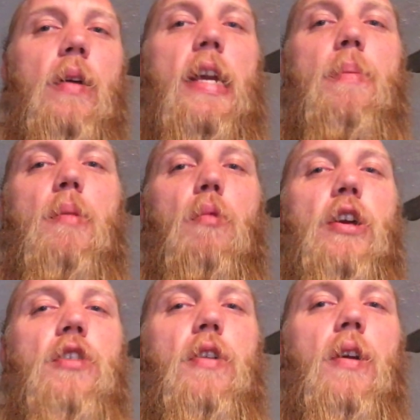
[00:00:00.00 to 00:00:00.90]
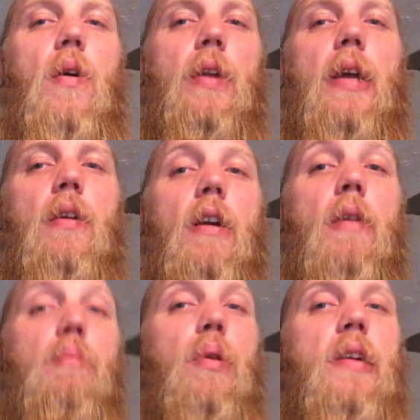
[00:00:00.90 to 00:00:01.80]
keep the moisture in all night
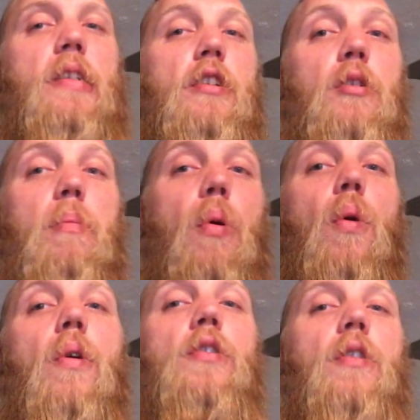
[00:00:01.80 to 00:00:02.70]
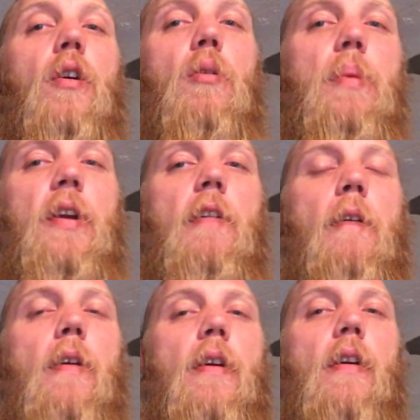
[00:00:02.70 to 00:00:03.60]
long. And plus, since your pores are open
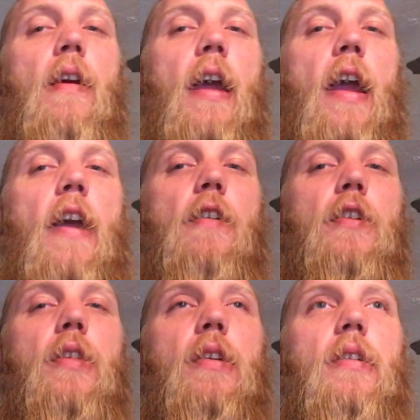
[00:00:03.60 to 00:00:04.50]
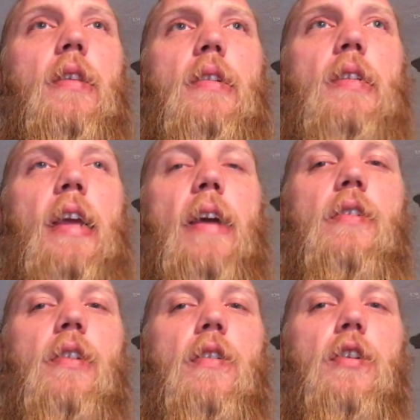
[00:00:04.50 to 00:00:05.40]
and the
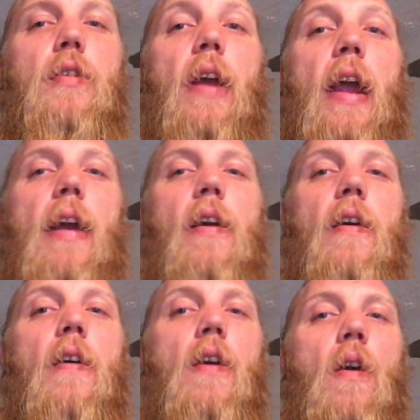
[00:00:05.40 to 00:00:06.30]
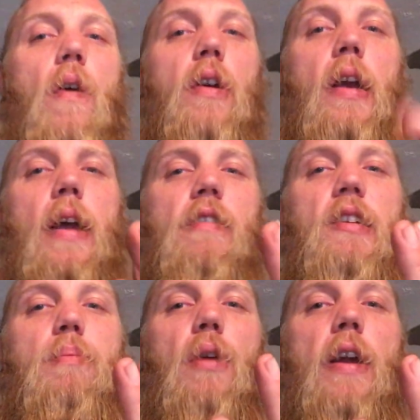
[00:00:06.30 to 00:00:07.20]
scales on your hair are kind of
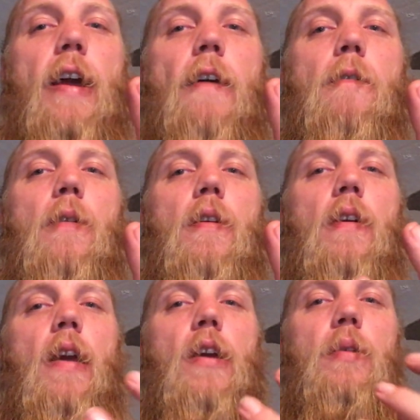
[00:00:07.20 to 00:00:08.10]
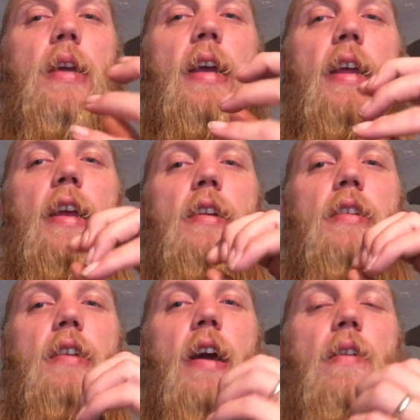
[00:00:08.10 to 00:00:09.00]
spread out, it'll get
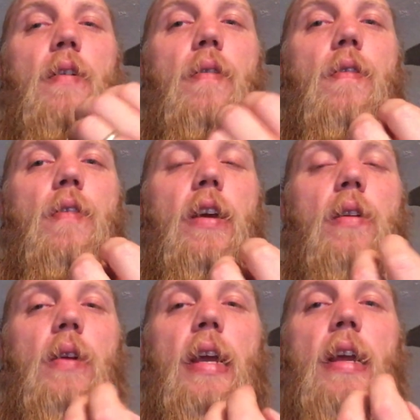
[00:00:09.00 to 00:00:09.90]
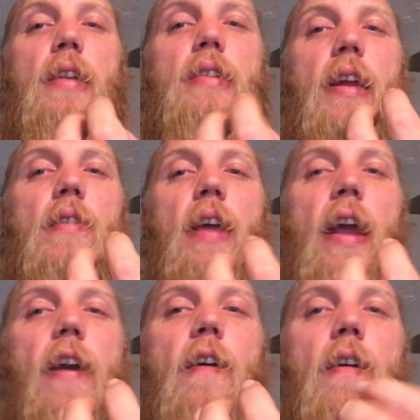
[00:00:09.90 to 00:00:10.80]
inside of the
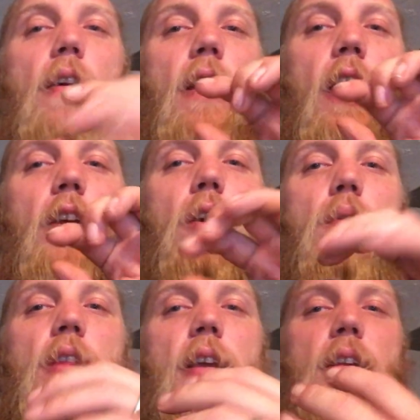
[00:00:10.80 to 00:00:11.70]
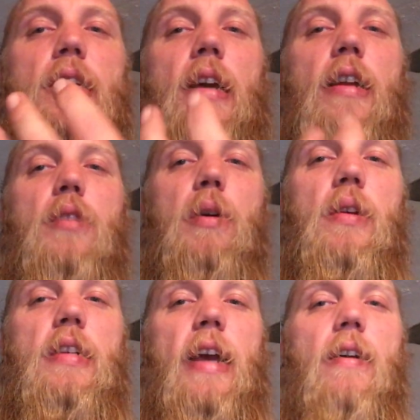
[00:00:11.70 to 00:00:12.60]
hair and coat the inside as
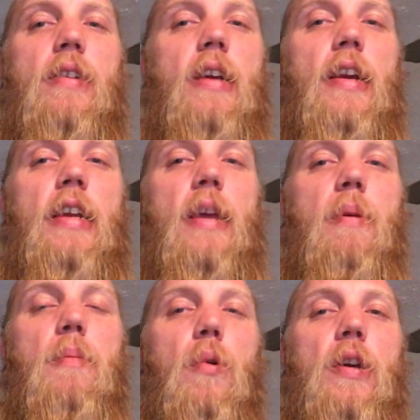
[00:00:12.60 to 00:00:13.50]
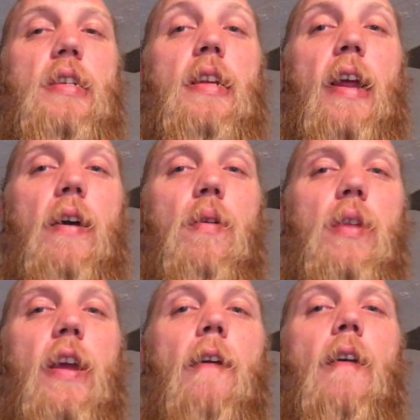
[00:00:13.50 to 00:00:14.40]
well as the outside and keep it moist and
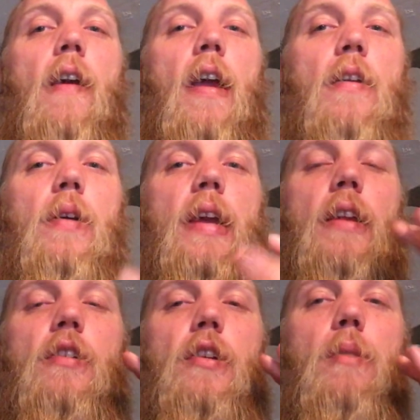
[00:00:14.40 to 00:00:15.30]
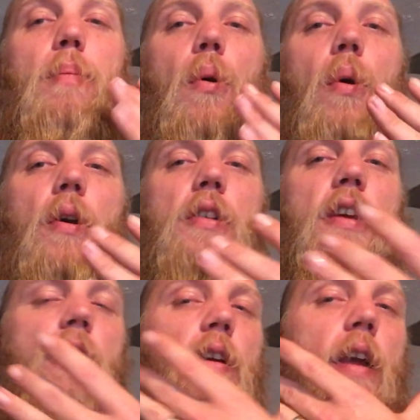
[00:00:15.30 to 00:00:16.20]
healthy. And it'll get into your
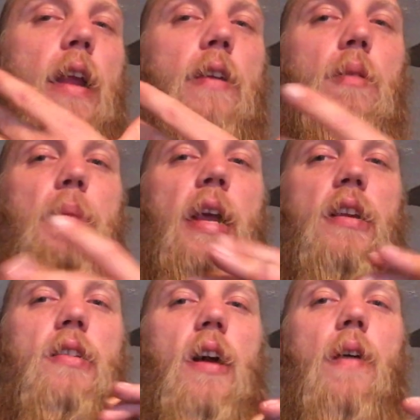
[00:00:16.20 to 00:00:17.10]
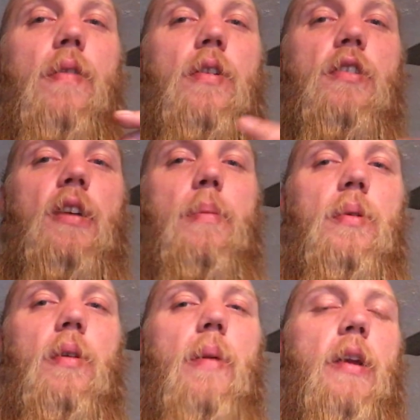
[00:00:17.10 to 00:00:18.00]
pores and it'll make it softer and
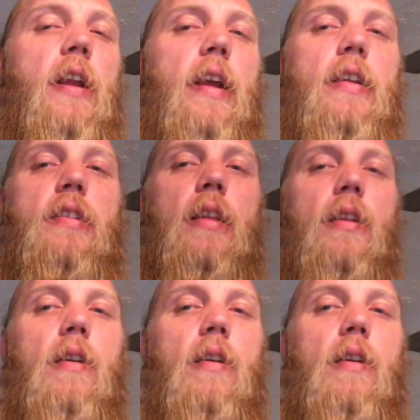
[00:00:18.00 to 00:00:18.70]
supple. I mean, I can sit